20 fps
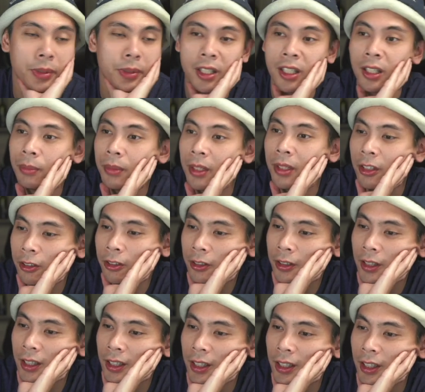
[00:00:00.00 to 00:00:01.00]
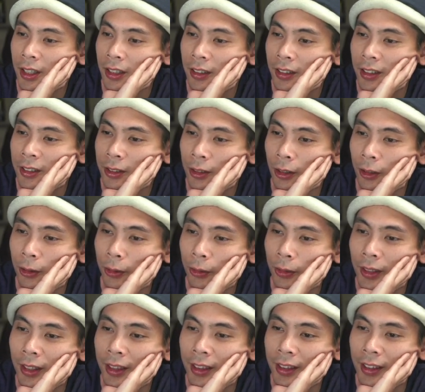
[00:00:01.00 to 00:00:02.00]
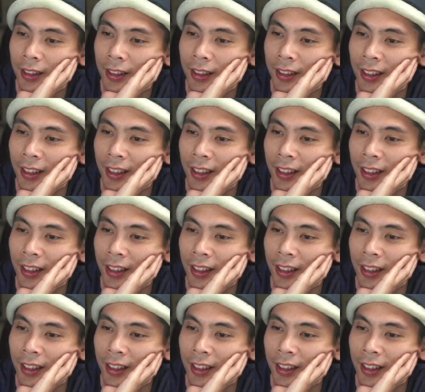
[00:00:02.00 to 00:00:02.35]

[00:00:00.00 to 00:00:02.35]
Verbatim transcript: my internet here is, oh, what the